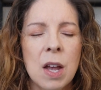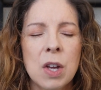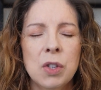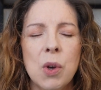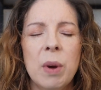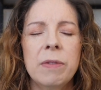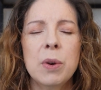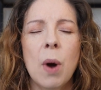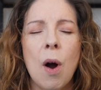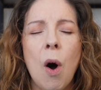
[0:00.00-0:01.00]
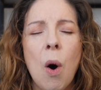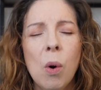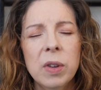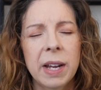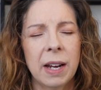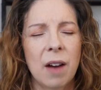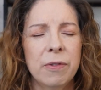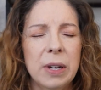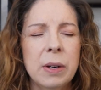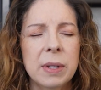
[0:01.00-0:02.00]
So if you are holding a
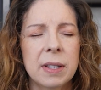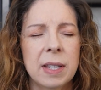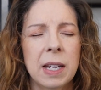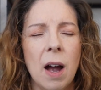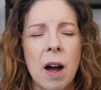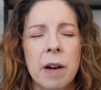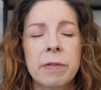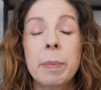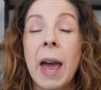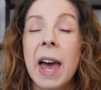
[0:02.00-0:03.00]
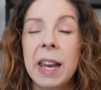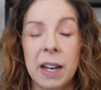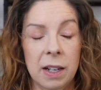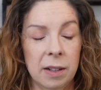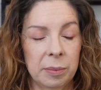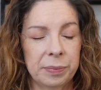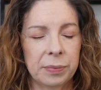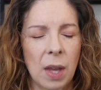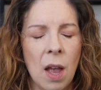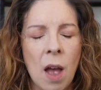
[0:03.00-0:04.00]
frequency of panic,
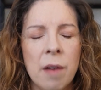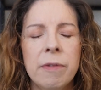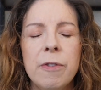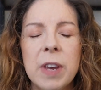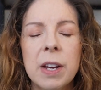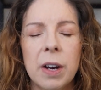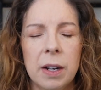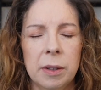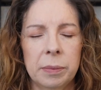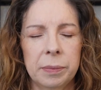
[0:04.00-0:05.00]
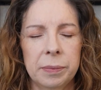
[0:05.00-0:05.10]
fear,